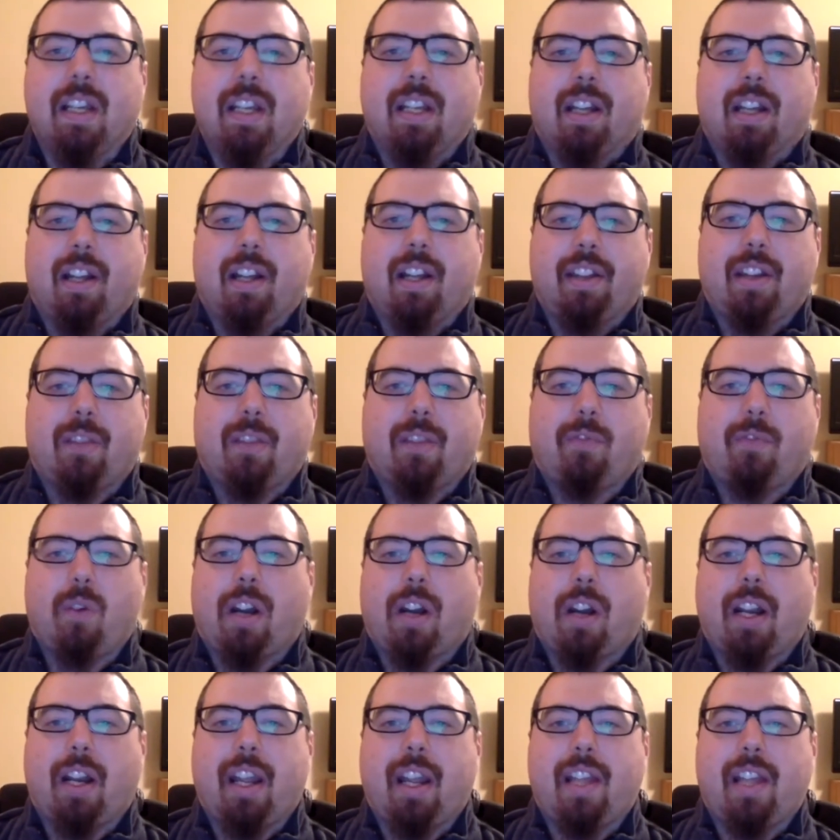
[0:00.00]
Therefore,
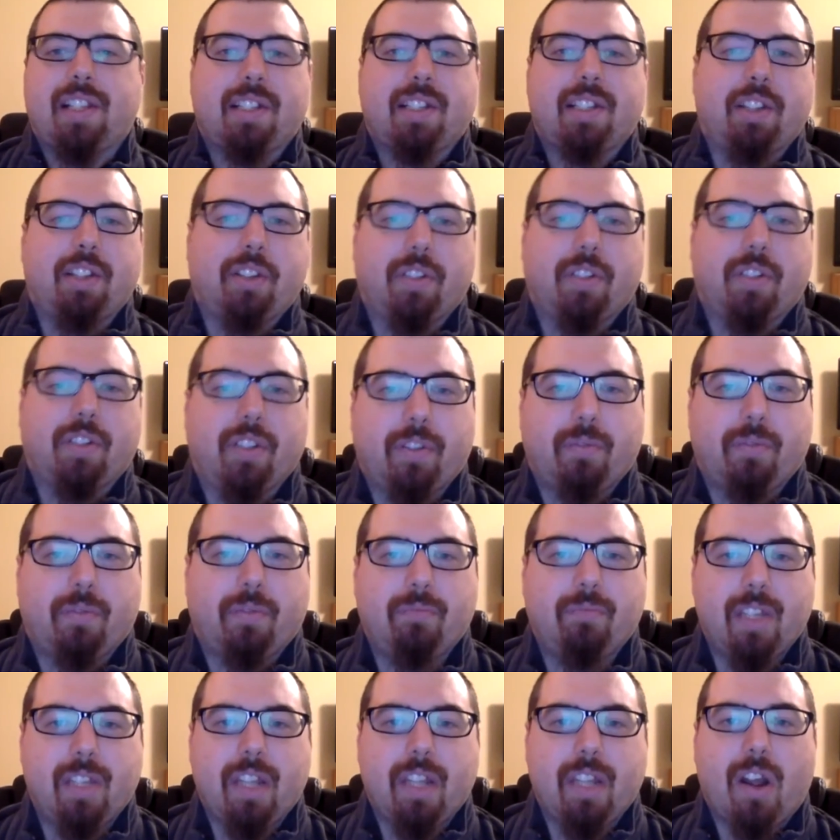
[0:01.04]
I'd ask
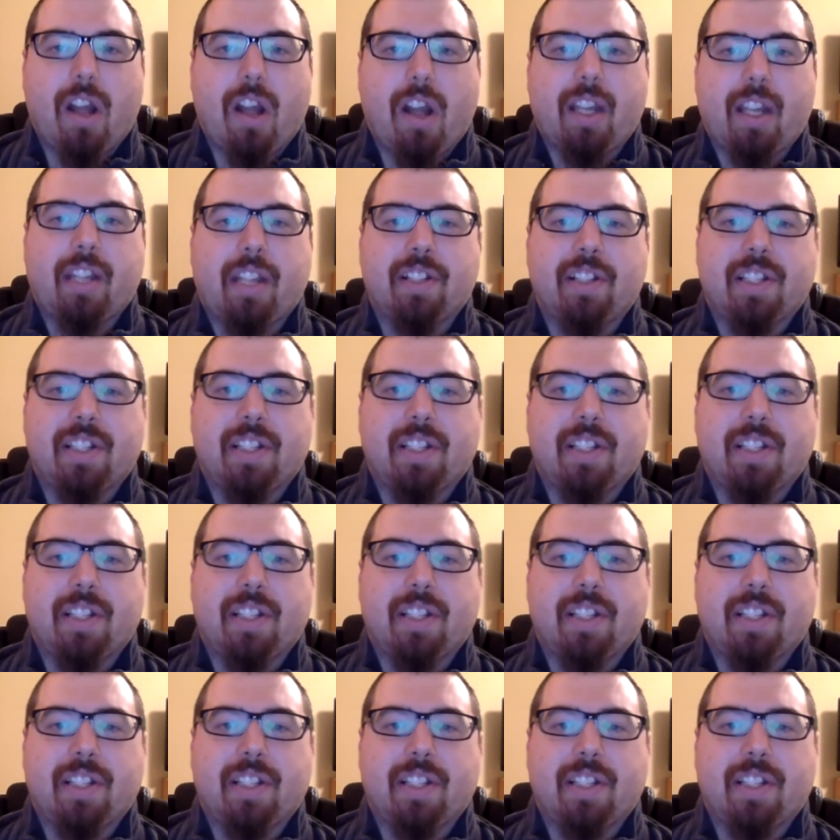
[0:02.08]
the audience